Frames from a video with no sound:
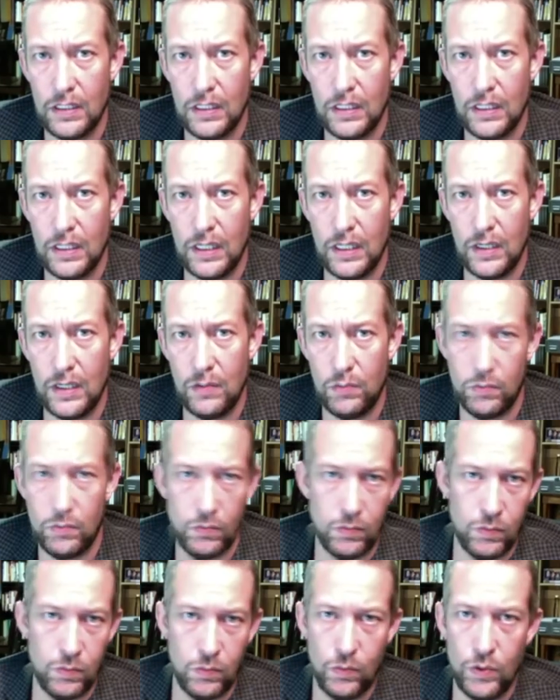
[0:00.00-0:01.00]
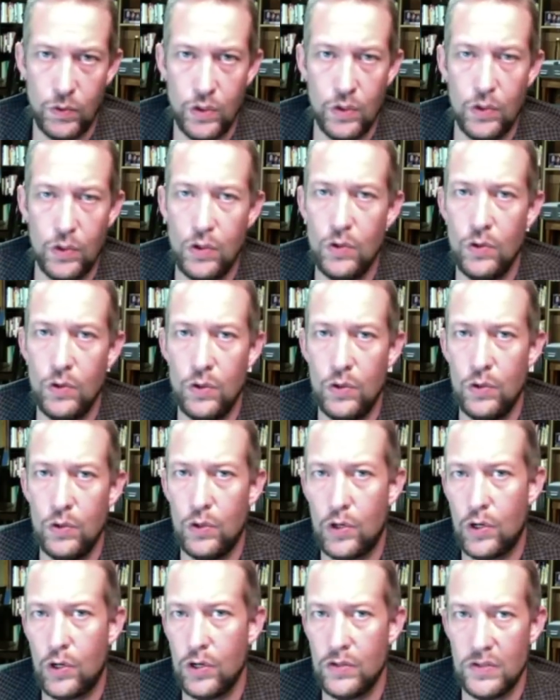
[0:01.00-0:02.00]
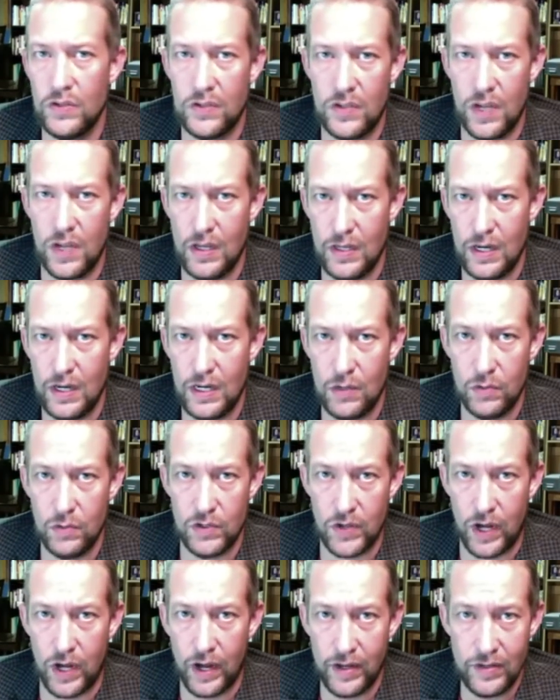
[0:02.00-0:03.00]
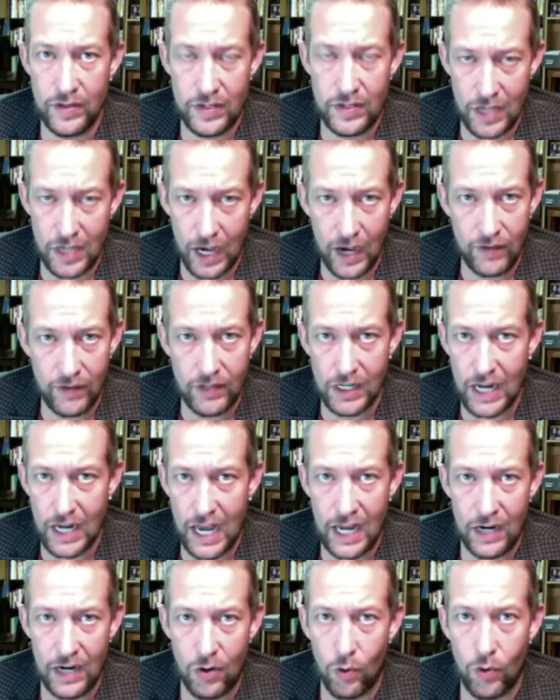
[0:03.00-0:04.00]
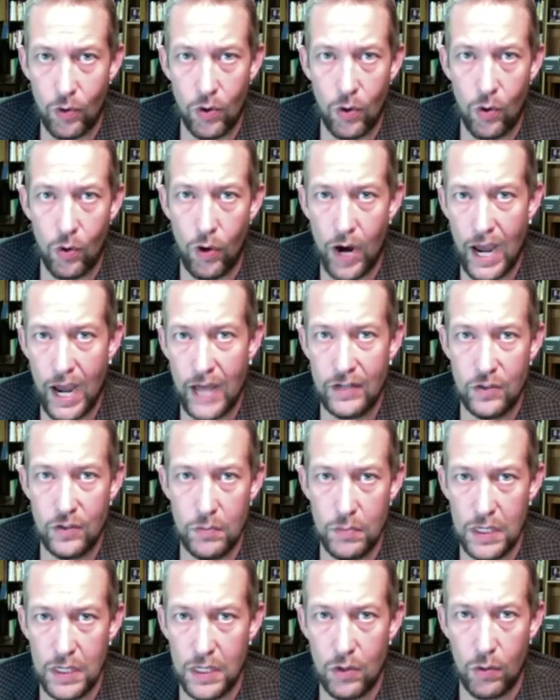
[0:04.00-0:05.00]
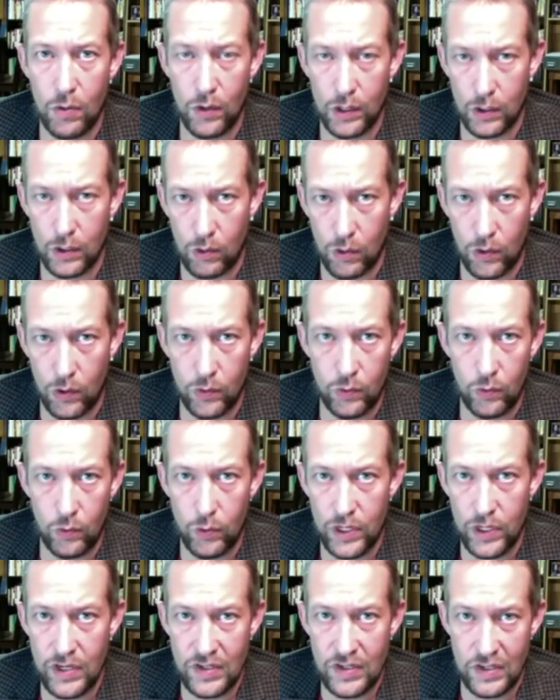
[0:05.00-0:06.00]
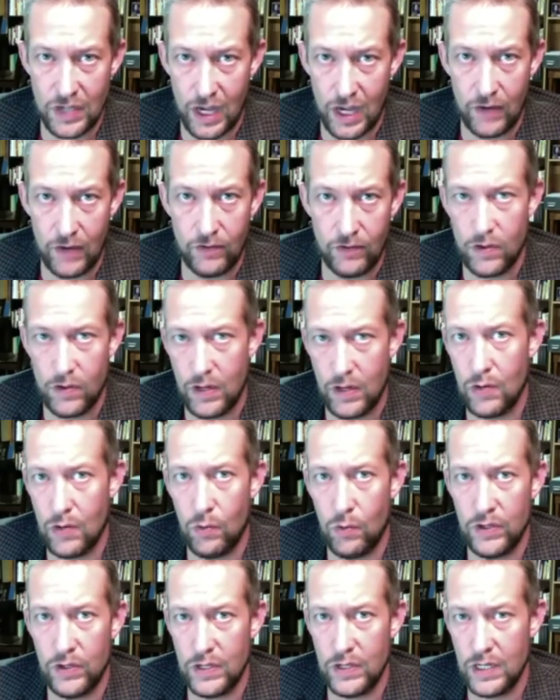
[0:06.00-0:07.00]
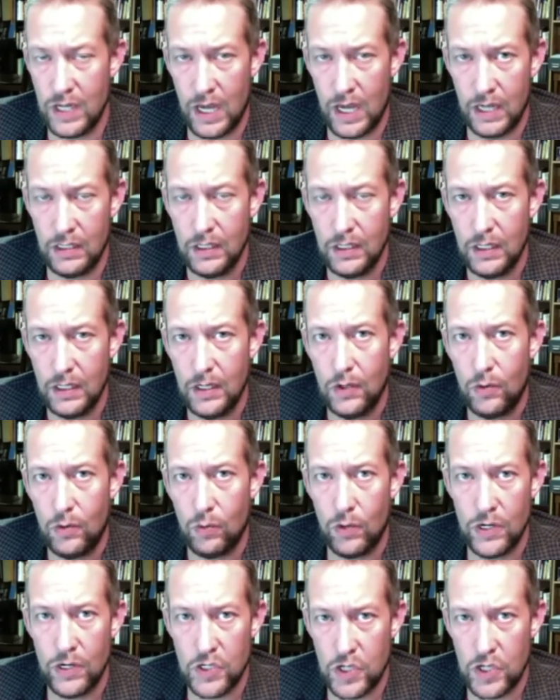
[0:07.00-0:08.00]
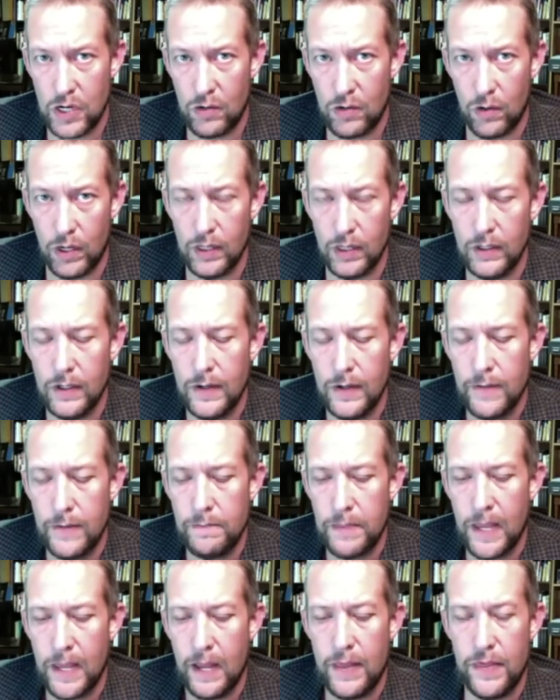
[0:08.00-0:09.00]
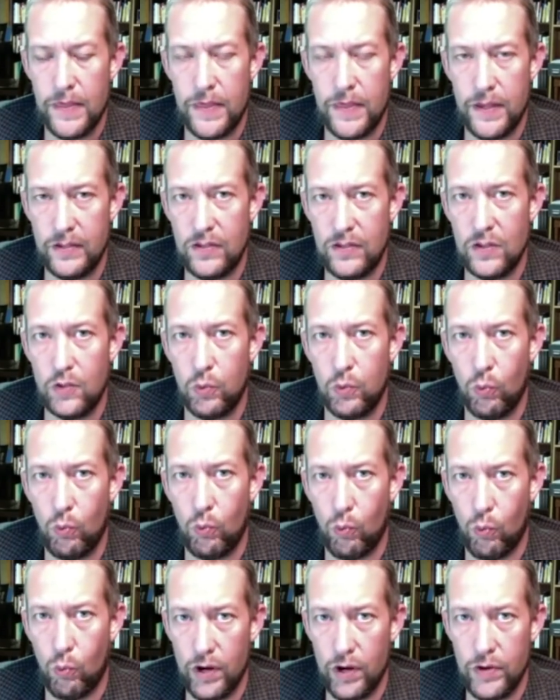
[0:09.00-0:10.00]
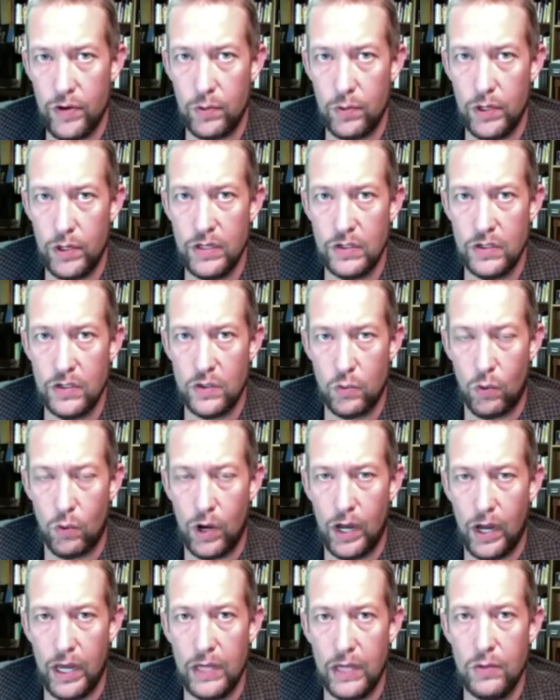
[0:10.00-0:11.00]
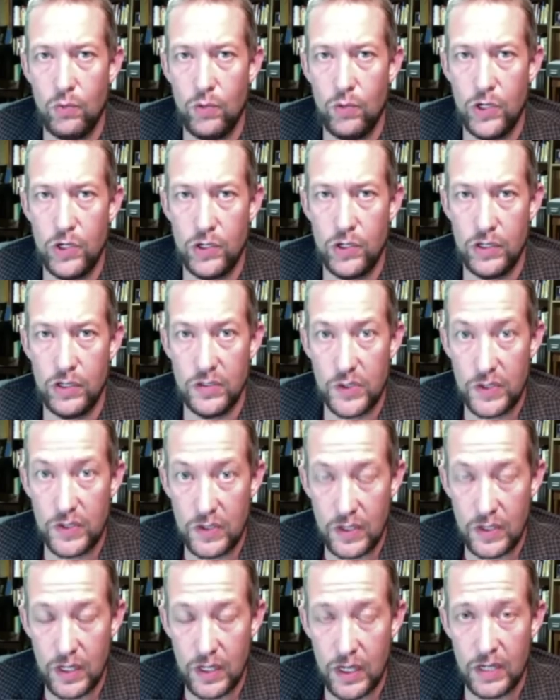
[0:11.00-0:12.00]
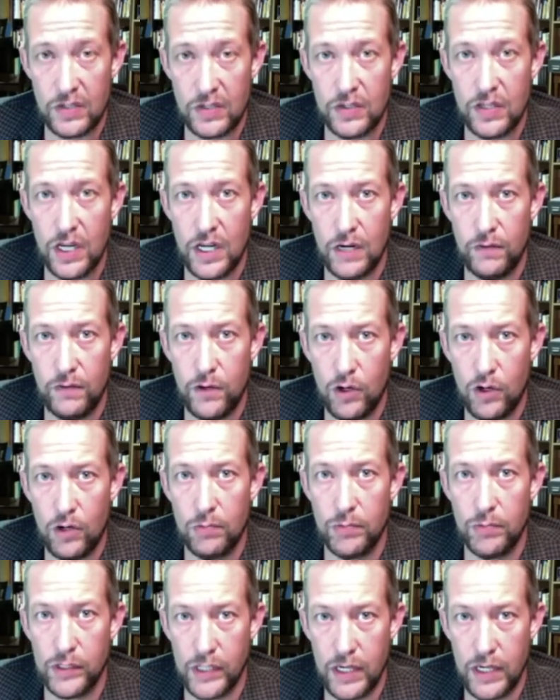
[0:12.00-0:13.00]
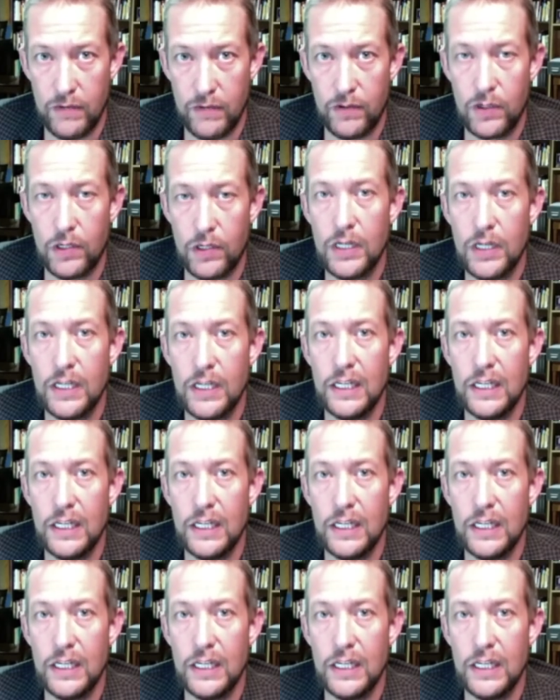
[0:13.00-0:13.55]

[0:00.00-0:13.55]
you couldn't say that he was unsaved and had or had to be quote unquote resaved, or that he wasn't yet regenerate. This is one of the reasons why we should insist that if you're a believer,